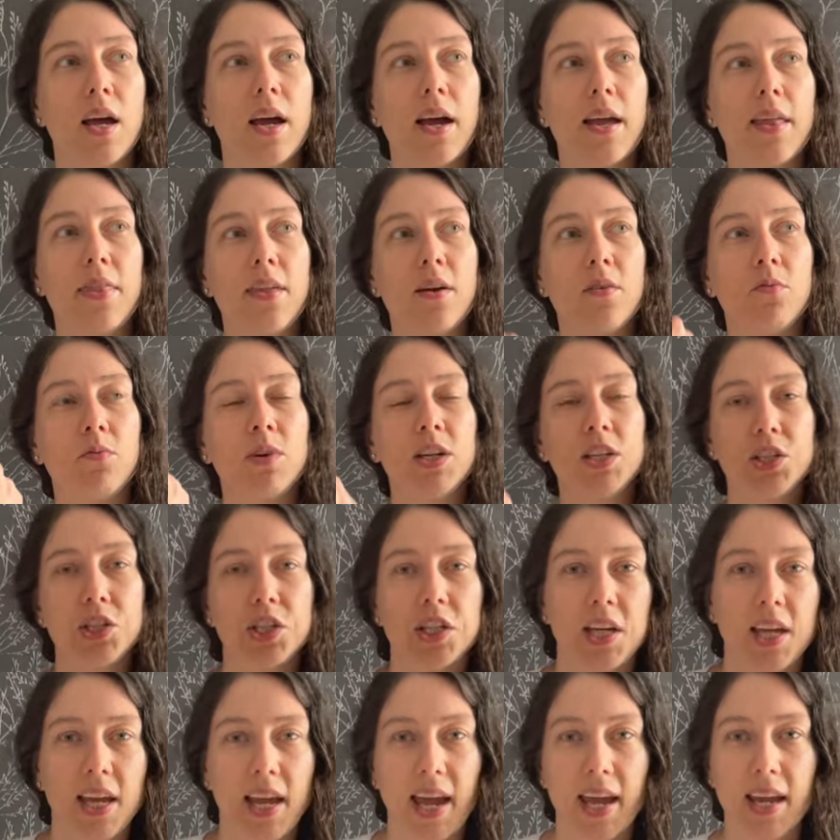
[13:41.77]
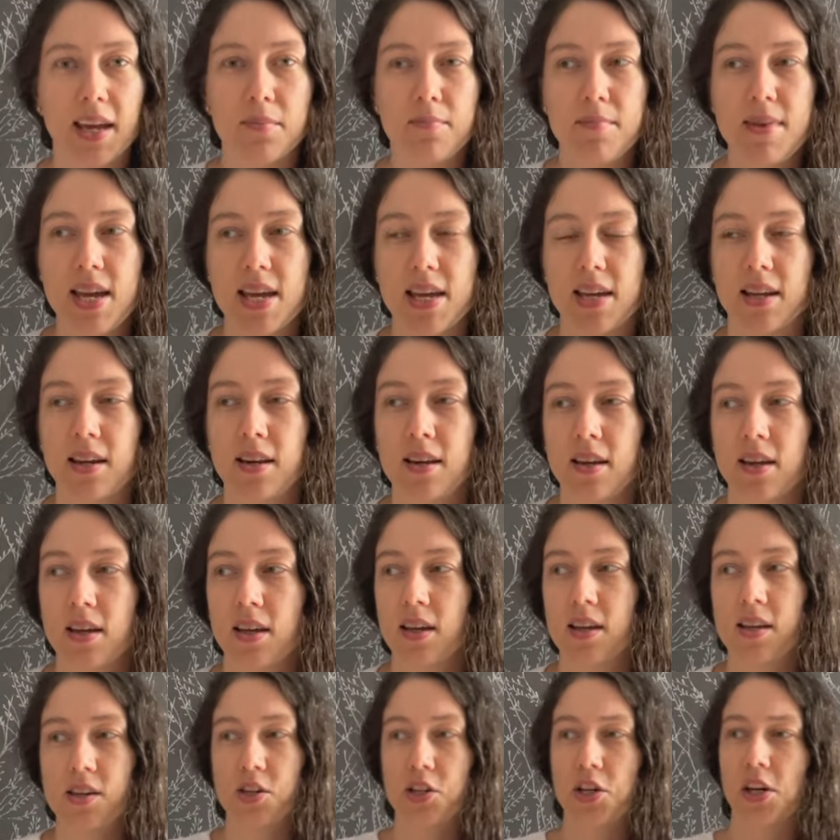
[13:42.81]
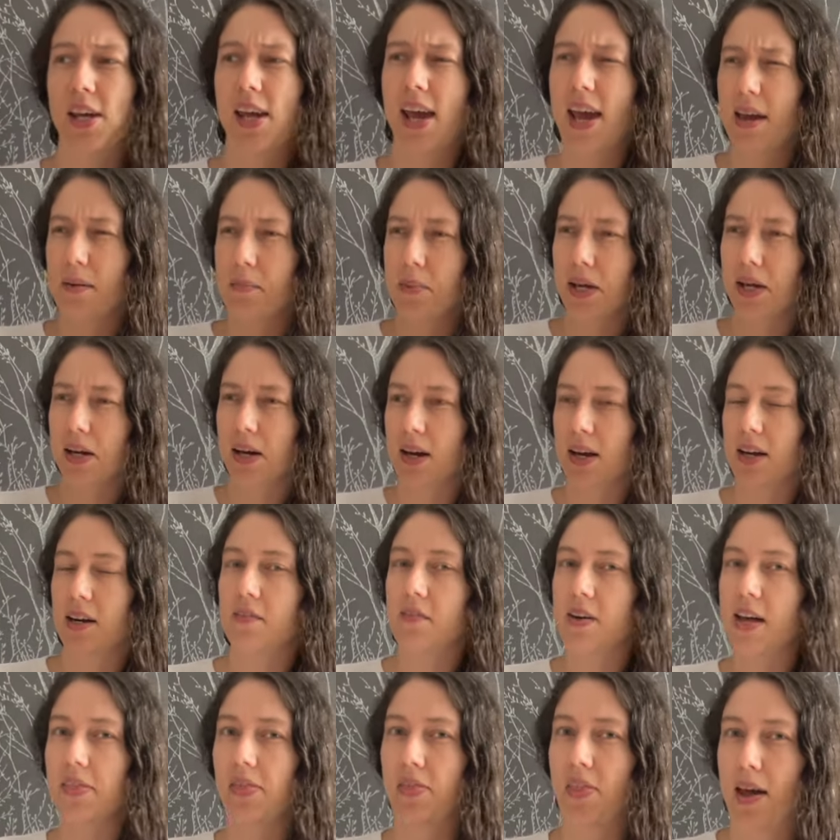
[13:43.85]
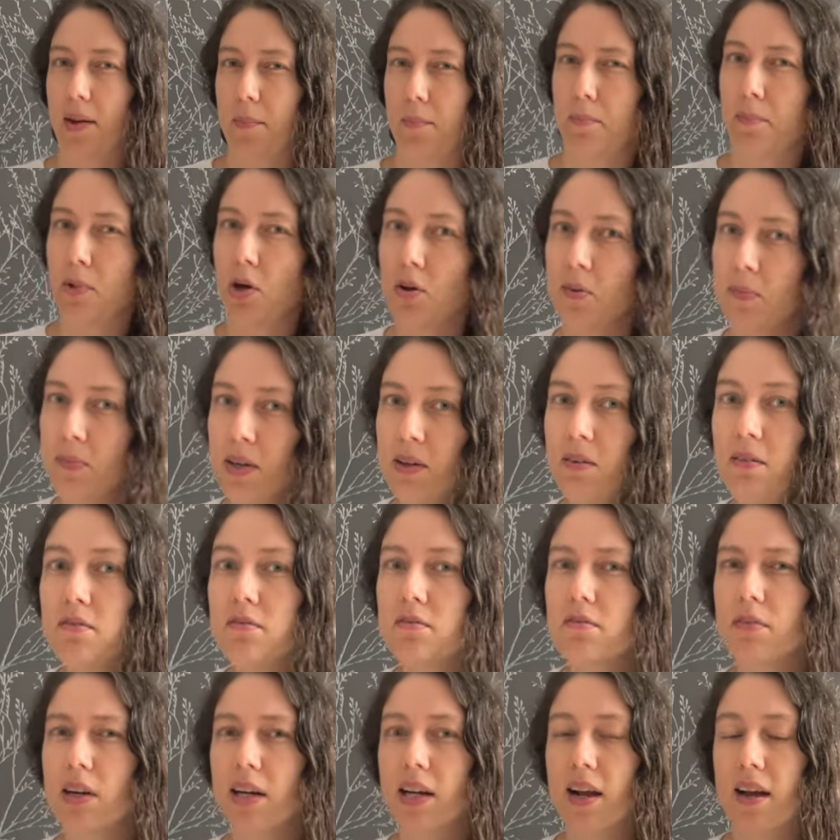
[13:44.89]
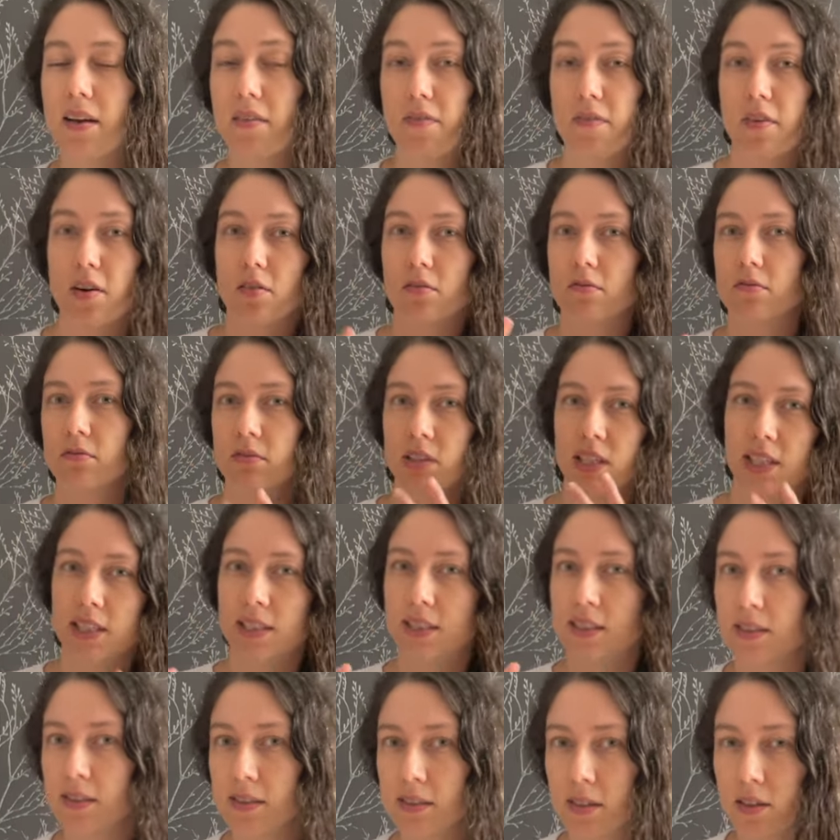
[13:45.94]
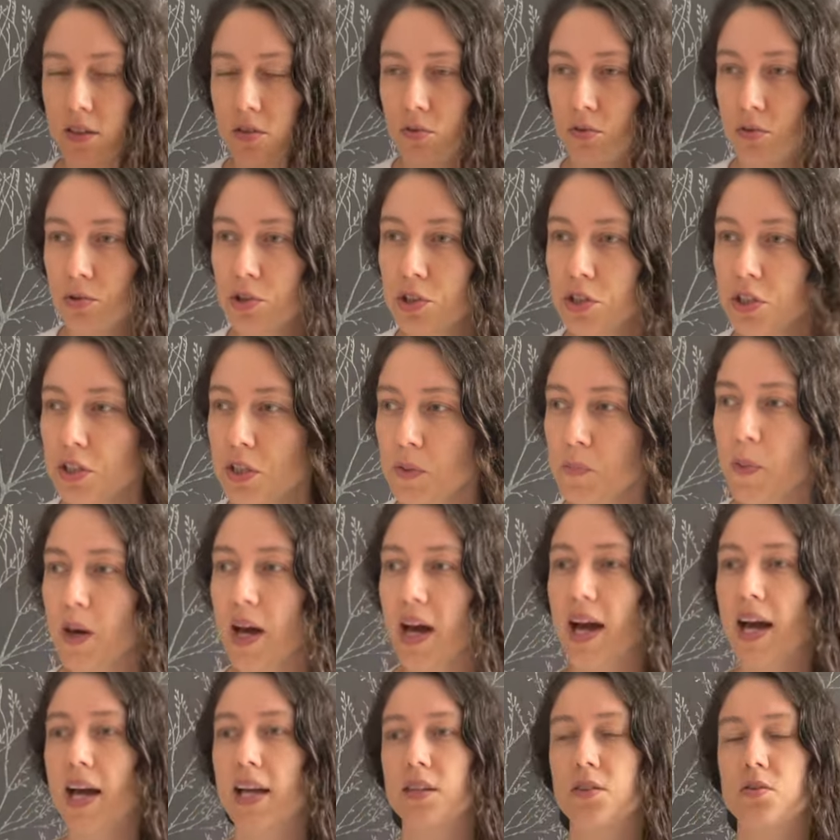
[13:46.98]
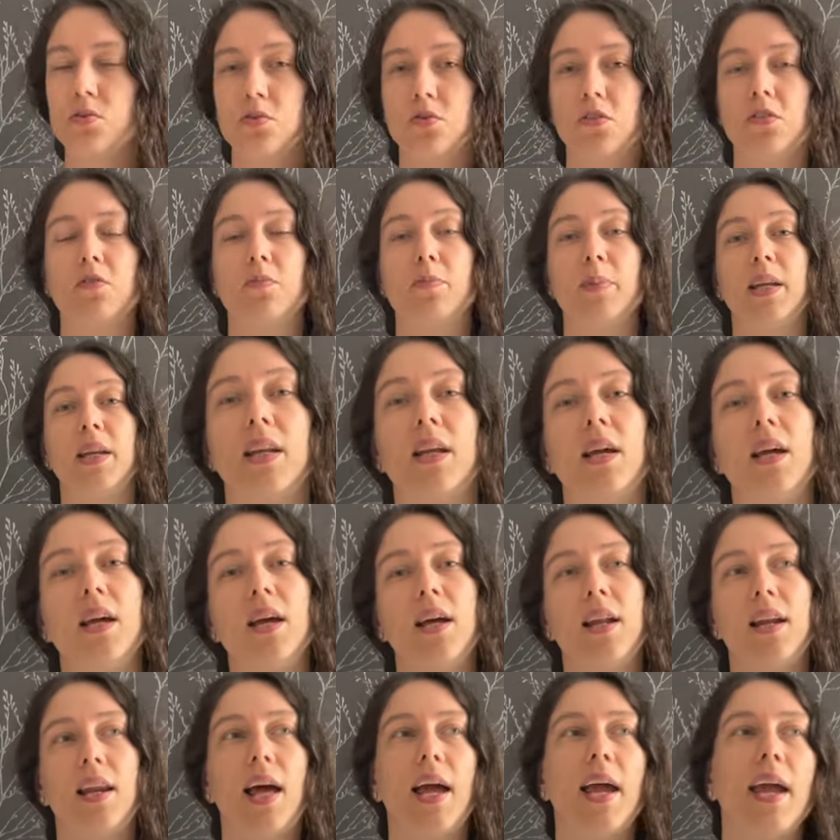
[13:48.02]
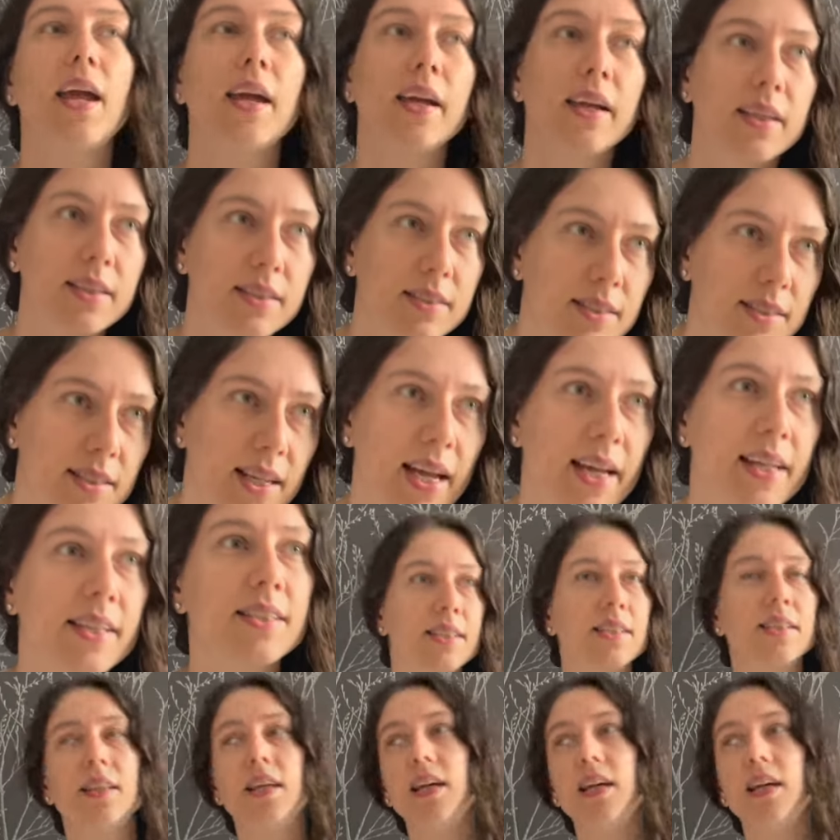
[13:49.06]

And then when she came in kind of at that moment when I felt really dizzy and nauseous, but I had sort of been laying, standing.